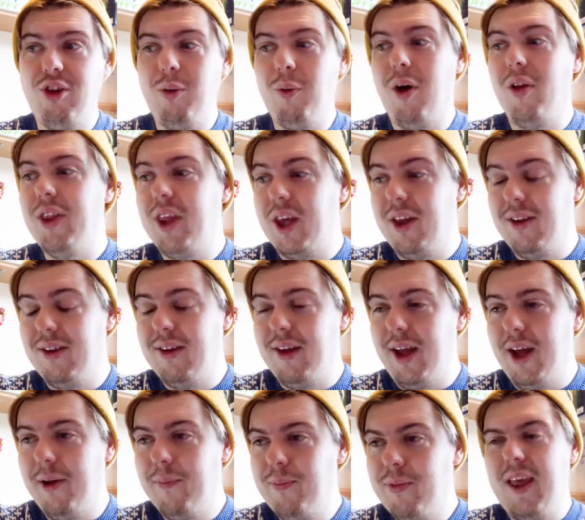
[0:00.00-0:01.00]
to on the
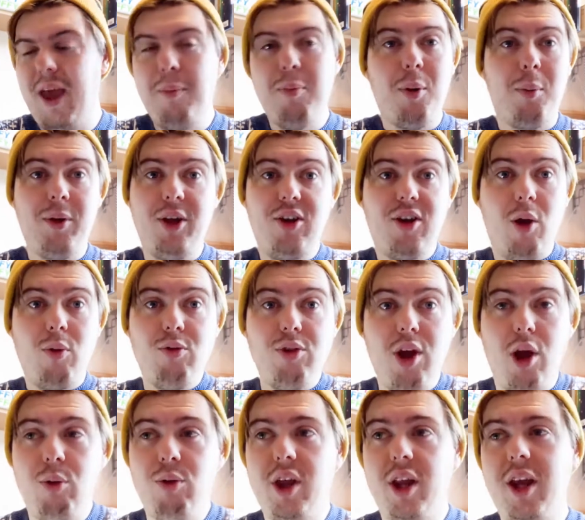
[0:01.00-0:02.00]
internet. They probably don't
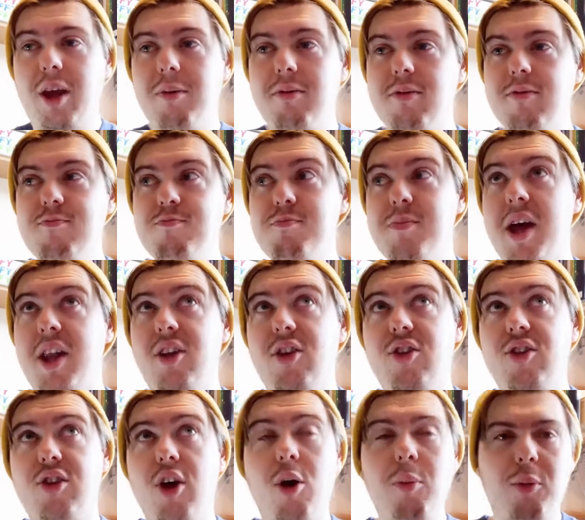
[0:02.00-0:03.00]
know that it
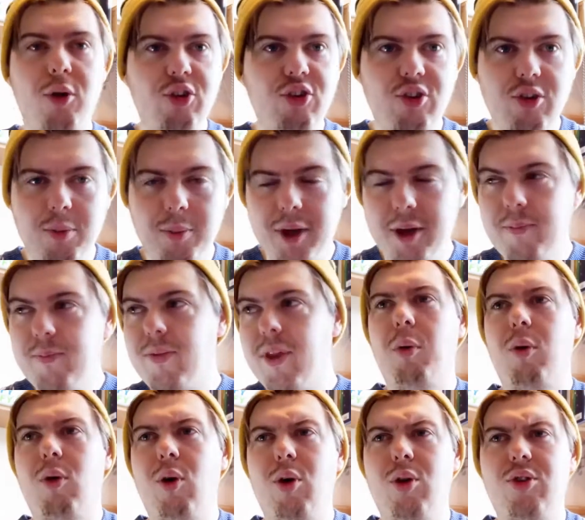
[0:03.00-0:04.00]
meant so much to me. We
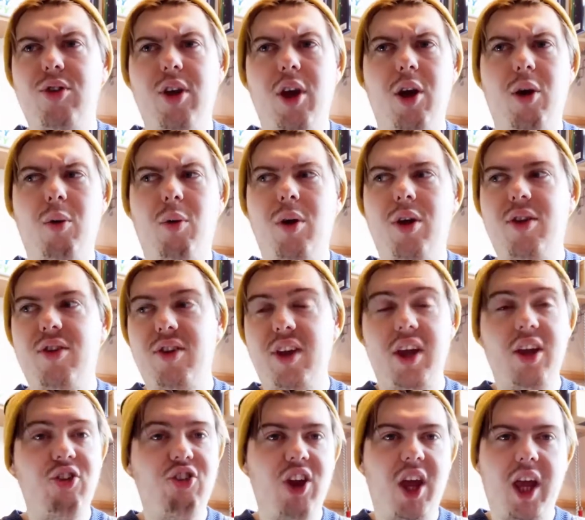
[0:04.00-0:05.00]
were also
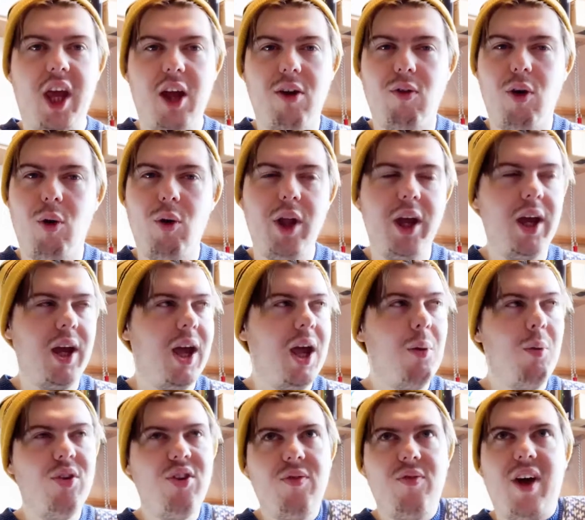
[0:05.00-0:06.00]
seeing J.K. Rowling.
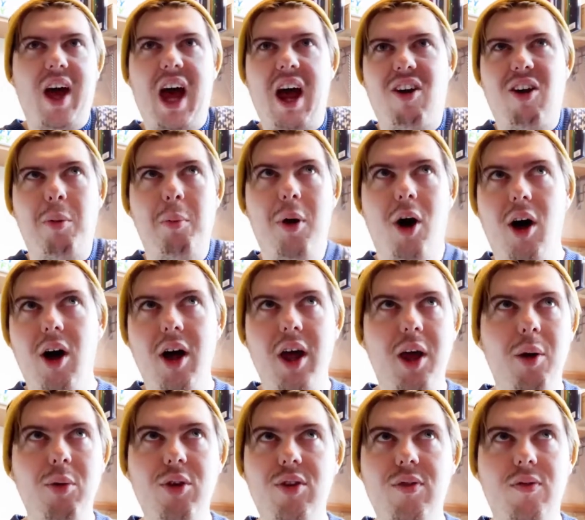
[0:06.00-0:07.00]
It wasn't for Harry
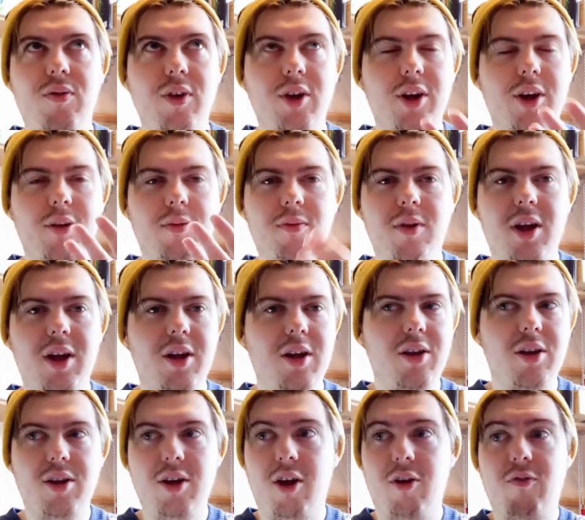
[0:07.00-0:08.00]
Potter, it was for
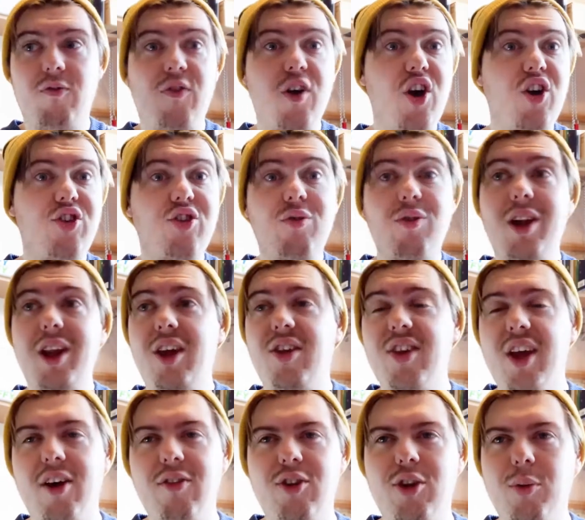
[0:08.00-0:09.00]
her first
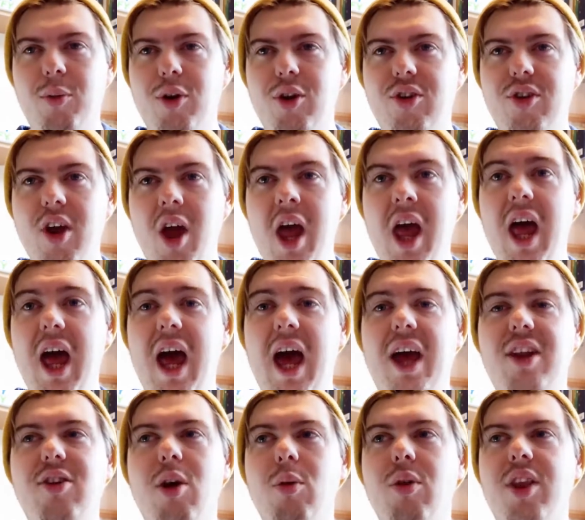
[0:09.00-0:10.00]
release afterwards.
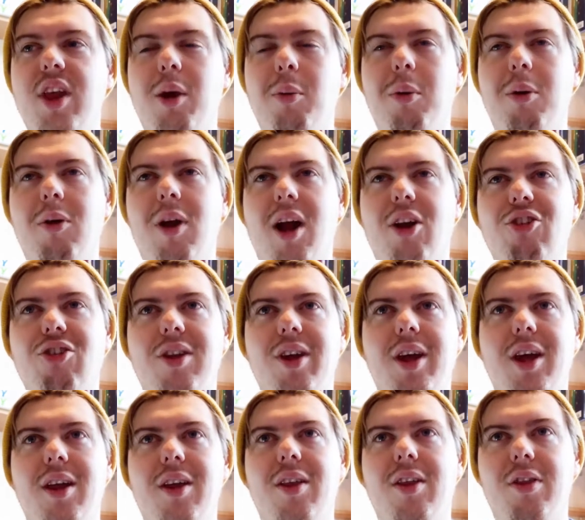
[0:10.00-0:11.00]
I don't think we were
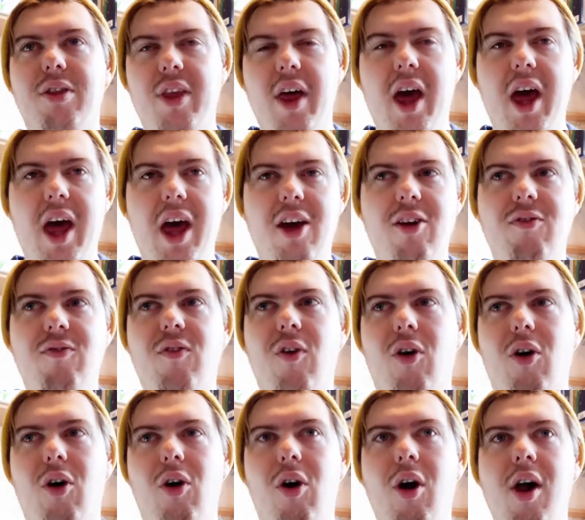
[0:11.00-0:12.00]
actually there
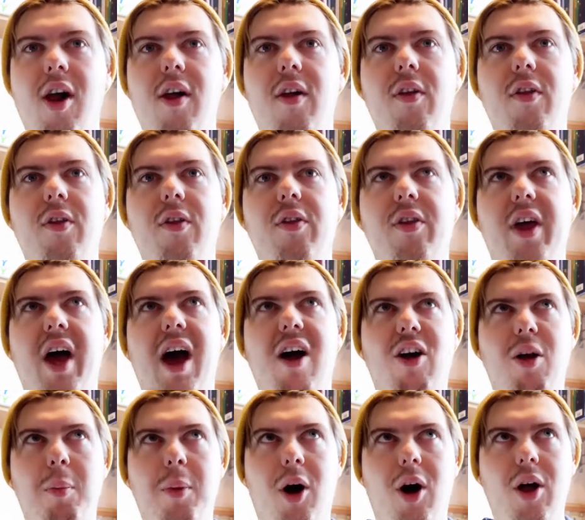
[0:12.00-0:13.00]
for the
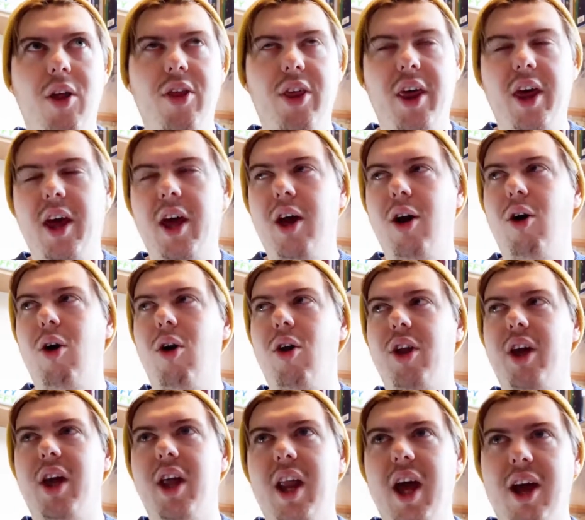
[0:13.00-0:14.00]
Harry Potter thing
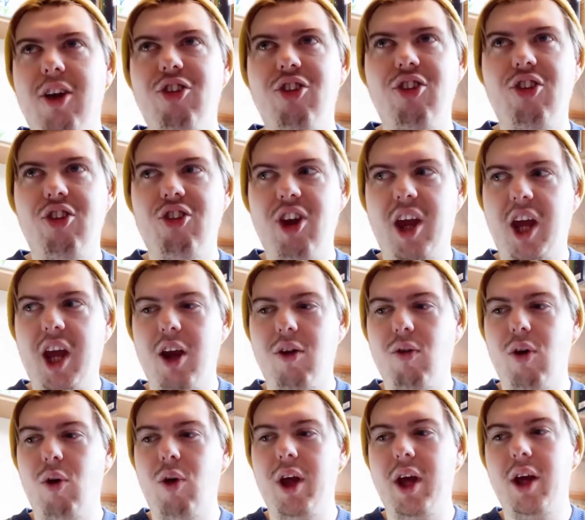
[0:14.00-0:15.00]
or the connection to J.K.
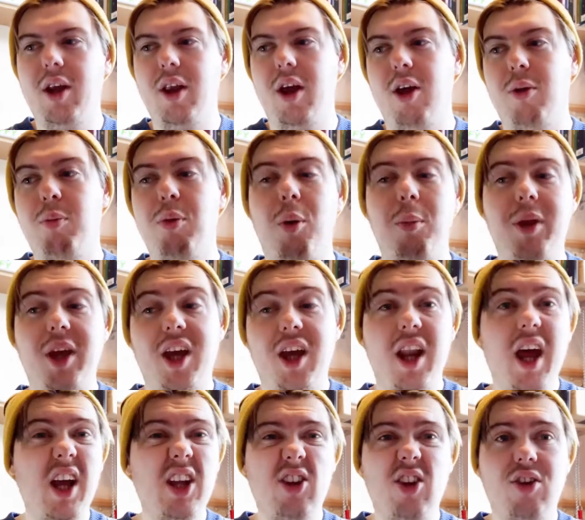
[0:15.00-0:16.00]
Rowling that had probably
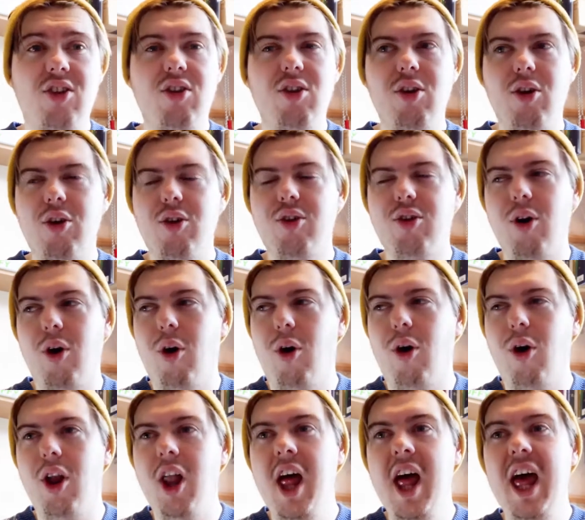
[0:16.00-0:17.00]
connected us
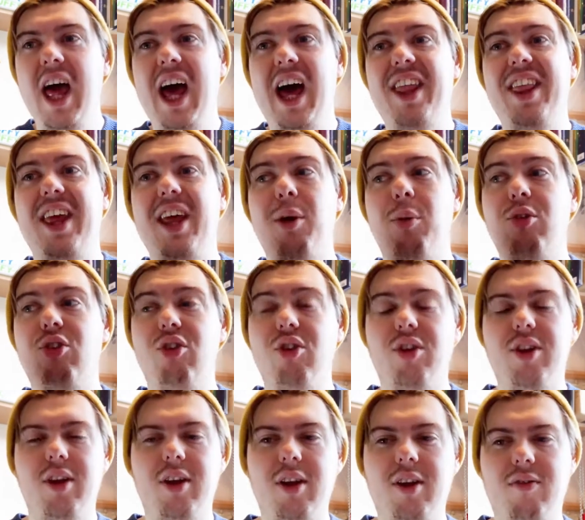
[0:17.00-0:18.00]
all. I think it was
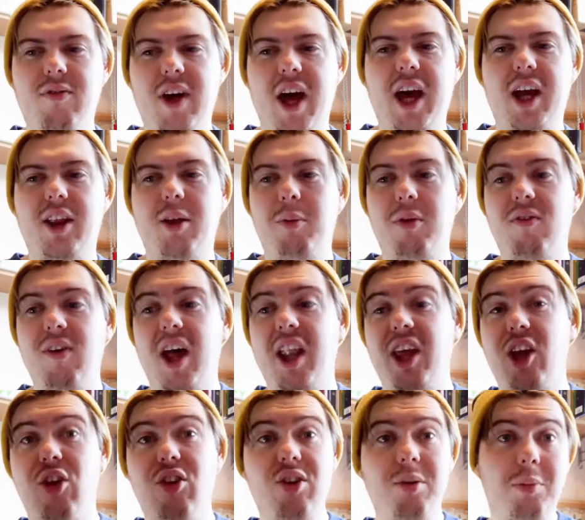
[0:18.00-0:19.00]
just the fact that we
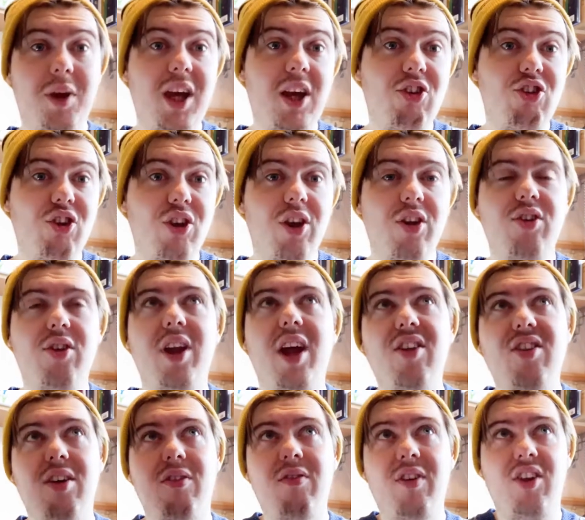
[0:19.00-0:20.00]
finally got to meet each other. So
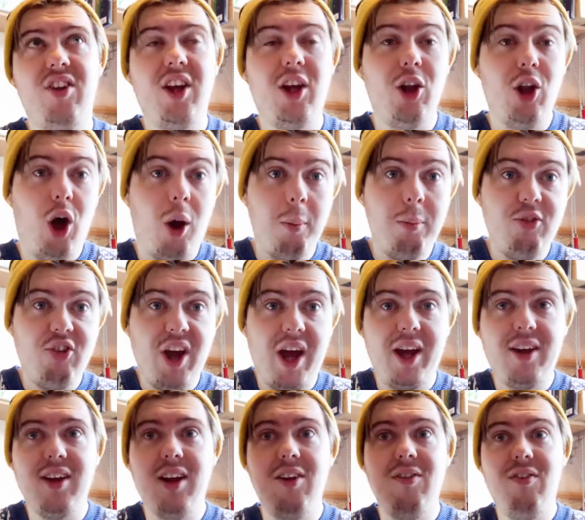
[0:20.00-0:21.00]
that's a physical
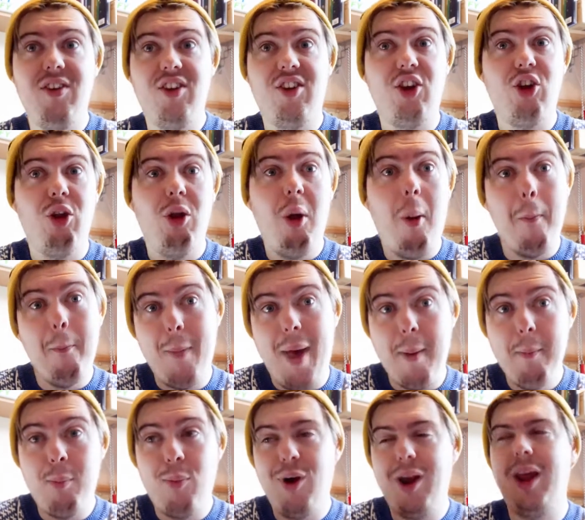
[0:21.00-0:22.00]
object and a physical
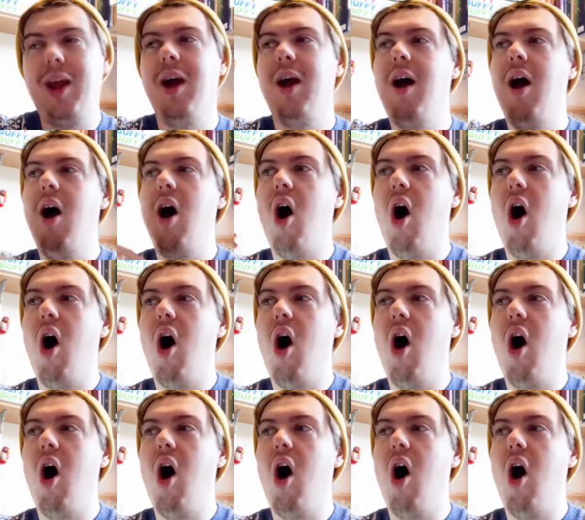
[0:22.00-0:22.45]
memory